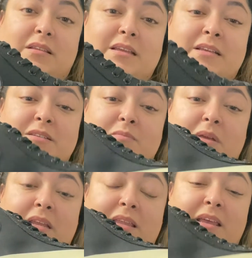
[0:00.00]
is
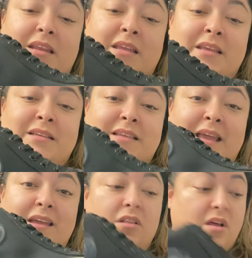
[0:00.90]
meaning that it is
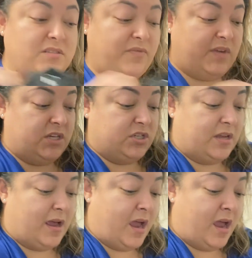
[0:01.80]
a gloss finish.